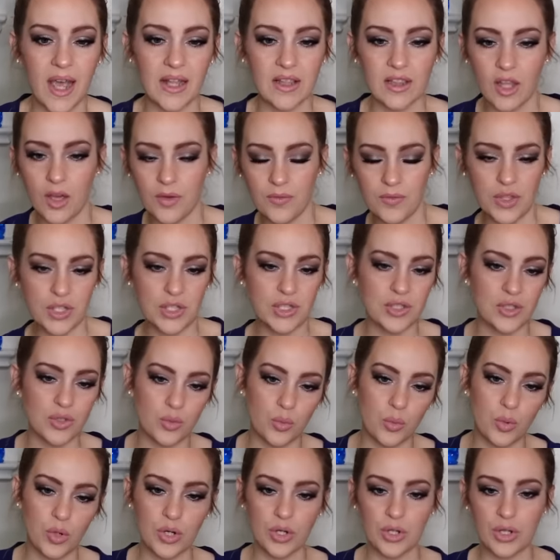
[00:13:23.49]
I love the
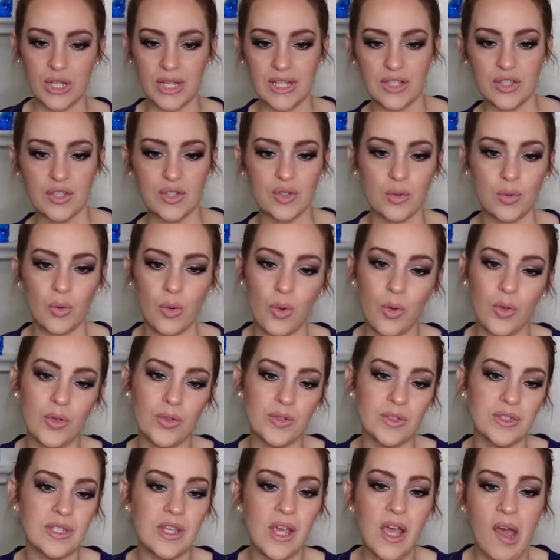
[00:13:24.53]
swirly
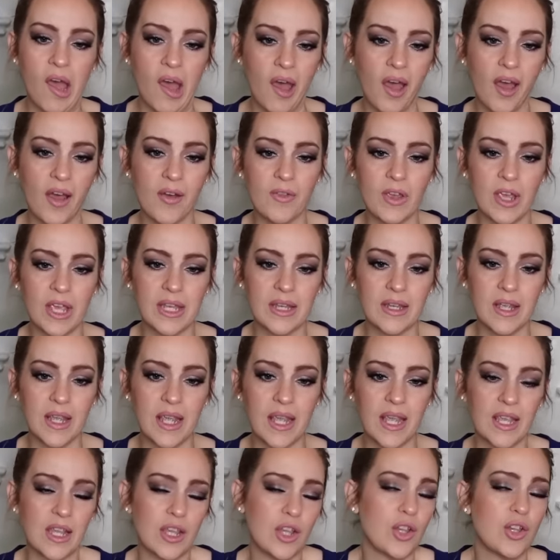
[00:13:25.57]
scrolls of it.
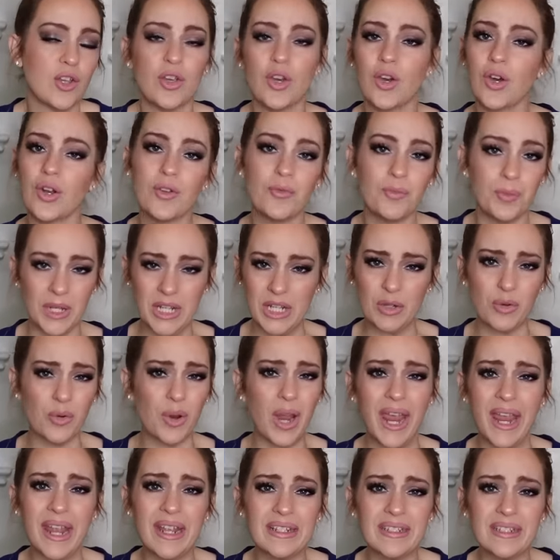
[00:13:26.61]
It could have been
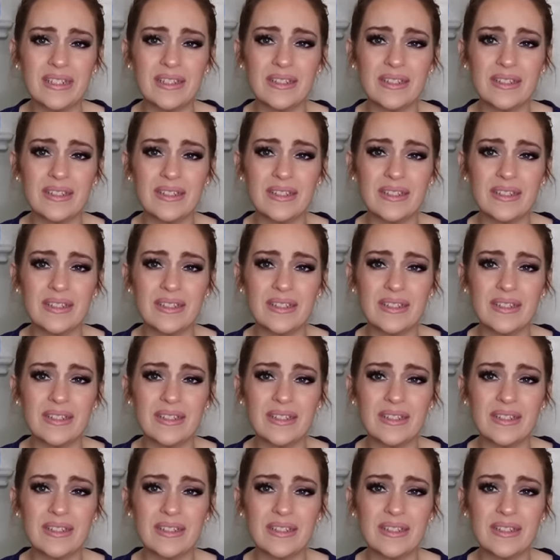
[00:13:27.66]
great.